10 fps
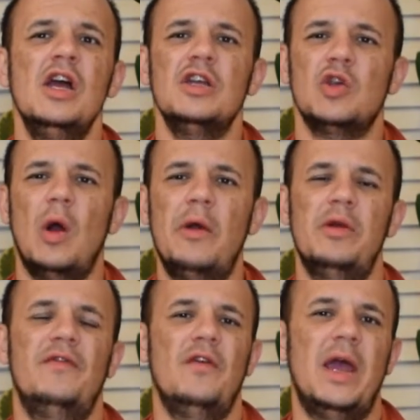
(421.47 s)
So I
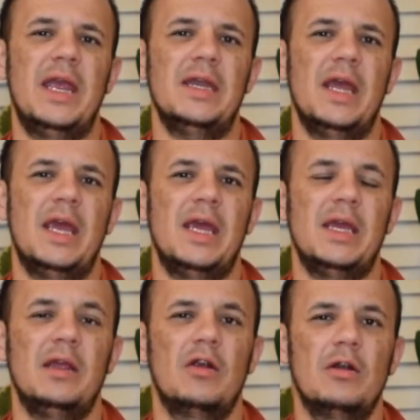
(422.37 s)
would find
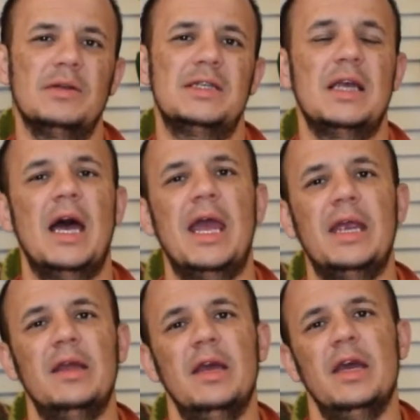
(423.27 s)
a
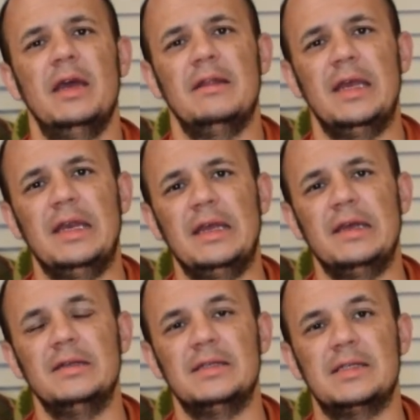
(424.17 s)
herbicide that
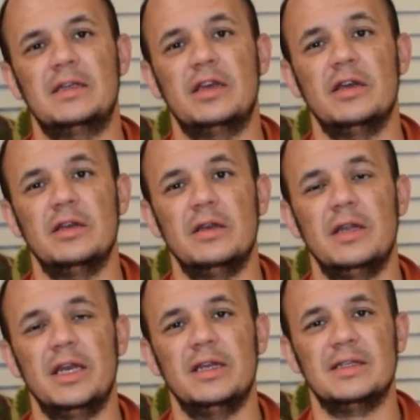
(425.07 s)
is
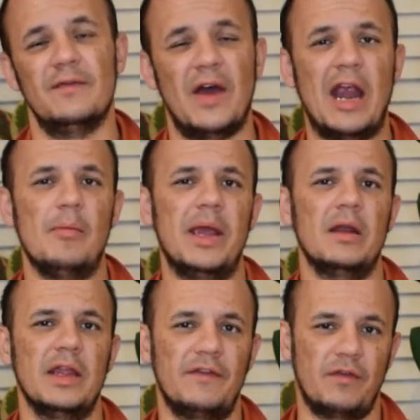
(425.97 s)

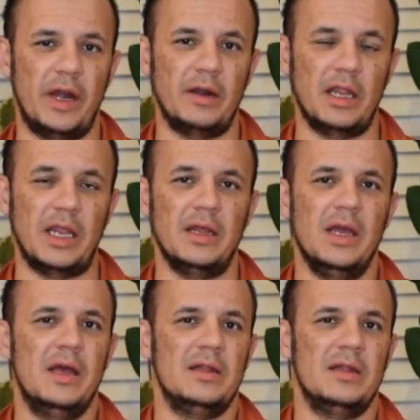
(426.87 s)
environmentally friendly.